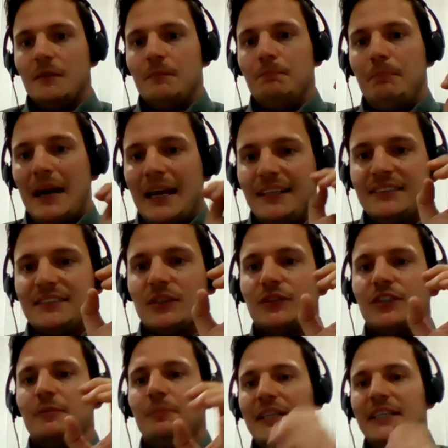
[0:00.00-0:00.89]
Based on
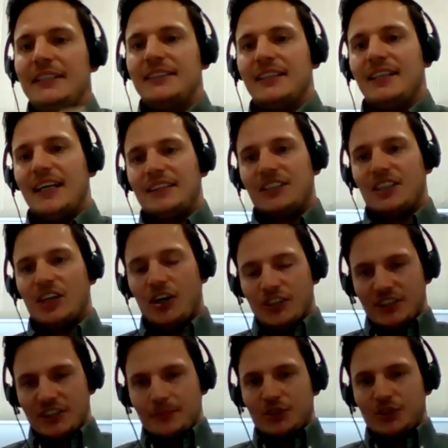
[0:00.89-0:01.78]
a meeting at
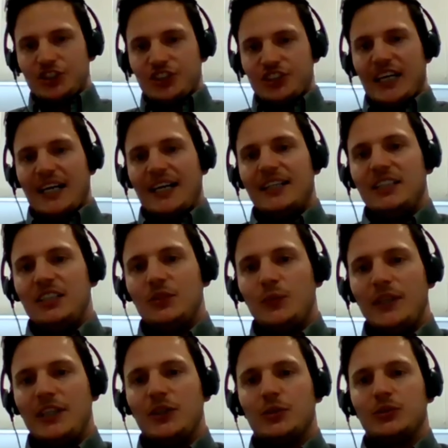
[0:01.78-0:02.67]
customer site,
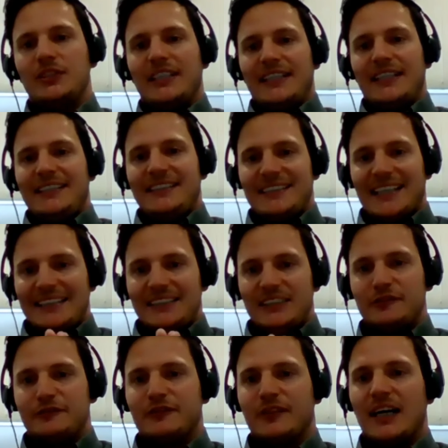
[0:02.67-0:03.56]
we could
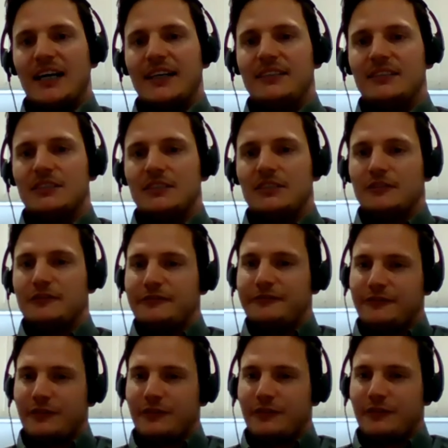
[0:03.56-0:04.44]
identify the
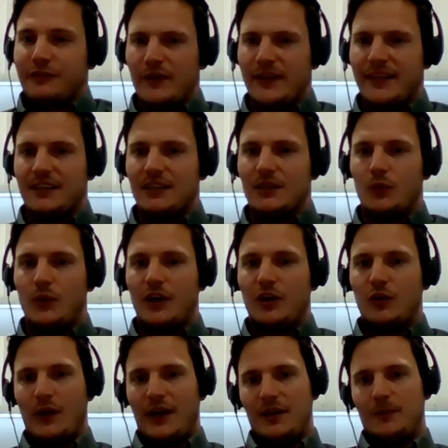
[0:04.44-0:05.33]
following
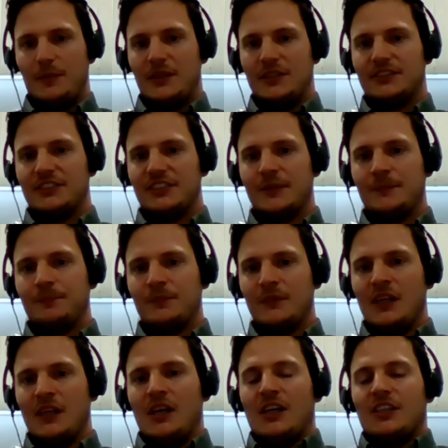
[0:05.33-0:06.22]
requirements.
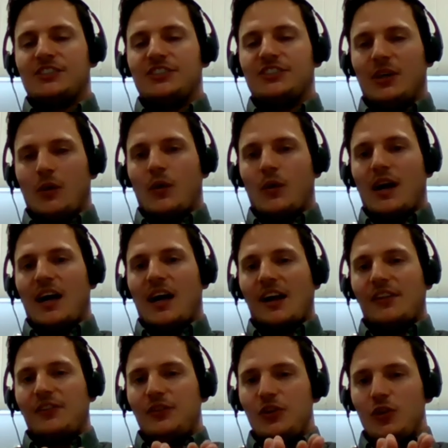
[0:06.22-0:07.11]
So
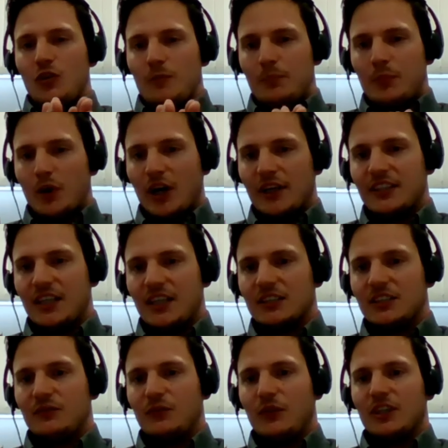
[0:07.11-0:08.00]
a new
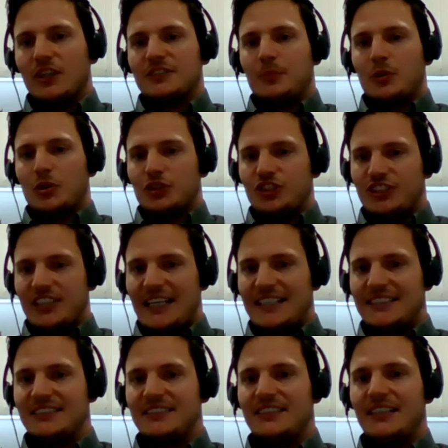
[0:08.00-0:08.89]
product was
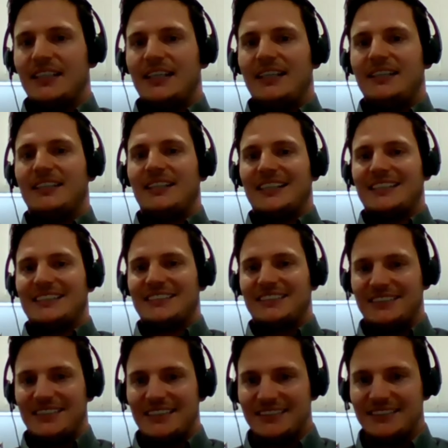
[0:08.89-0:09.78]
processed in an
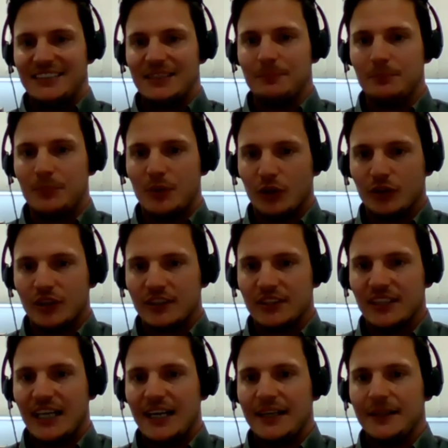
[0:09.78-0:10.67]
existing product
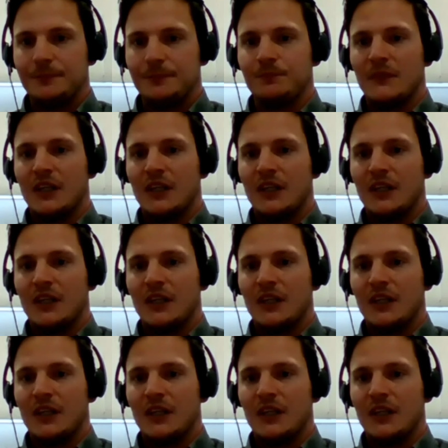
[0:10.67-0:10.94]
line.